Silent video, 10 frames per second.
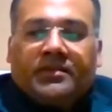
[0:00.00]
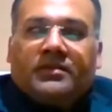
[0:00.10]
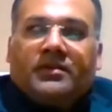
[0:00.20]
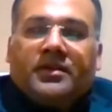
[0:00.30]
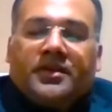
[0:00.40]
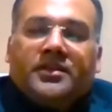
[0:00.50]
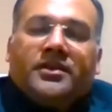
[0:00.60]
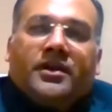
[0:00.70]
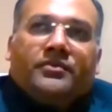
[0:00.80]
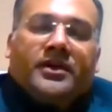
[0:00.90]
In
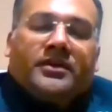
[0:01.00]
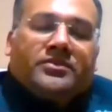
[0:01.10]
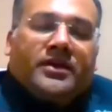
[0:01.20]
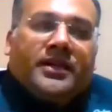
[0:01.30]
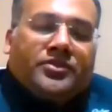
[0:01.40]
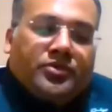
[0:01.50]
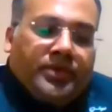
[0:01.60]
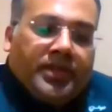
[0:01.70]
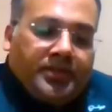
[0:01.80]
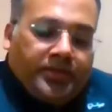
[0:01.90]
India, we are trying to
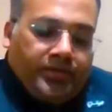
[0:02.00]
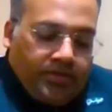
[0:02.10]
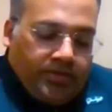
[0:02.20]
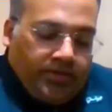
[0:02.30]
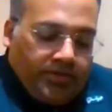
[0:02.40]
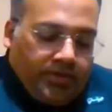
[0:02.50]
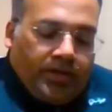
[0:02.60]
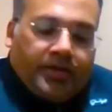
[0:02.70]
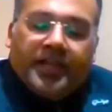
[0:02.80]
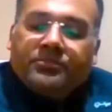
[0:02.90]
build, a
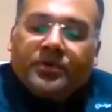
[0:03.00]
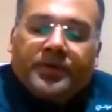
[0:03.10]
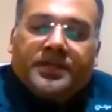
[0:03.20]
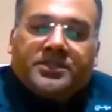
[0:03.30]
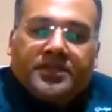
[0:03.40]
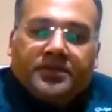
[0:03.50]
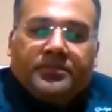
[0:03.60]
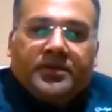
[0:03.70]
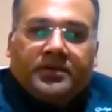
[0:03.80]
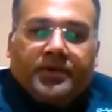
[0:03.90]
great momentum
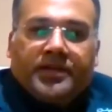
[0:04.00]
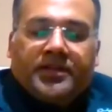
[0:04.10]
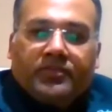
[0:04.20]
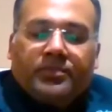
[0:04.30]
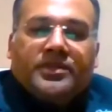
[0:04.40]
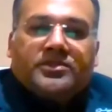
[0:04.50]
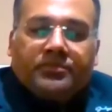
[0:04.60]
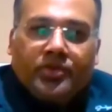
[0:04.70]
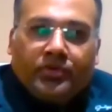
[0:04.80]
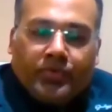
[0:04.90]
by developing some
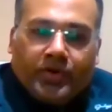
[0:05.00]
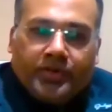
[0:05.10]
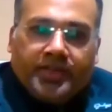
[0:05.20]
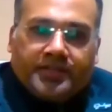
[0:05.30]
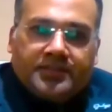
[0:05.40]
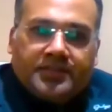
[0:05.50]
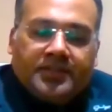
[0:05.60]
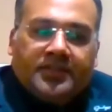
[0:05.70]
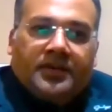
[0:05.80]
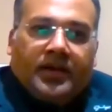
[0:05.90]
new products
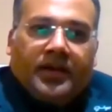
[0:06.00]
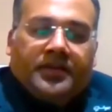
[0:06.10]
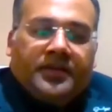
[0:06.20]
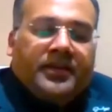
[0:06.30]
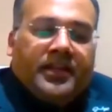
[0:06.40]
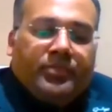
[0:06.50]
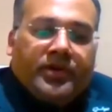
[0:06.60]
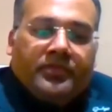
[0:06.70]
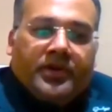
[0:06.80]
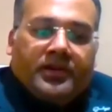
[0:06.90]
and helping
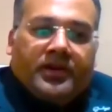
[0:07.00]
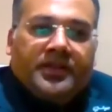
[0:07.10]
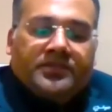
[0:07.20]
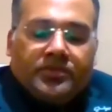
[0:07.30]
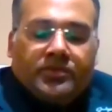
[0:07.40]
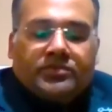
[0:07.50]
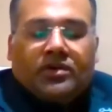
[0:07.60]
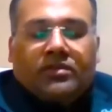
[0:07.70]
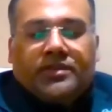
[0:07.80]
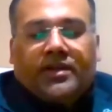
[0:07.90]
our clients,
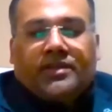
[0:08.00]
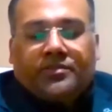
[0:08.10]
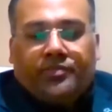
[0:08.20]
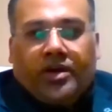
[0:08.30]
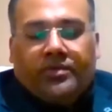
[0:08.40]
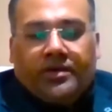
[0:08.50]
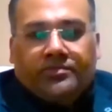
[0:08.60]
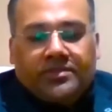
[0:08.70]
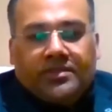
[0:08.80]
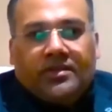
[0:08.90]
solve their IT
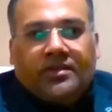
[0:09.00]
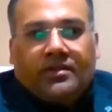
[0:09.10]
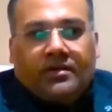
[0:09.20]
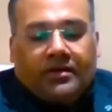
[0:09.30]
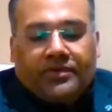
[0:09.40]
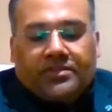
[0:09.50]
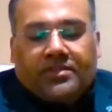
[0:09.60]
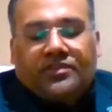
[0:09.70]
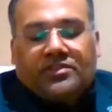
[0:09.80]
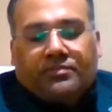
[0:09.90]
problems with
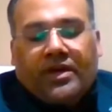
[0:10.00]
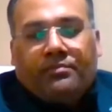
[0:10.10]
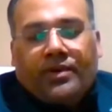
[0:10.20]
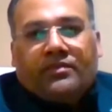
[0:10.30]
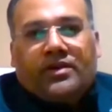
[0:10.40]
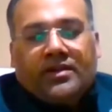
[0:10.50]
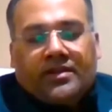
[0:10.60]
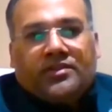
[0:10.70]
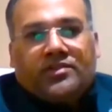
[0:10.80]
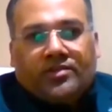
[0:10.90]
service manpower and
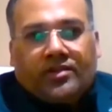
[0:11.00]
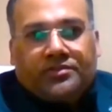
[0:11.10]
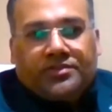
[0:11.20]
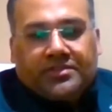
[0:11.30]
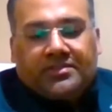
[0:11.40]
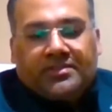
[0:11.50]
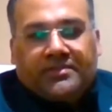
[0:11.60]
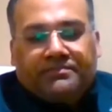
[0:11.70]
IT solutions.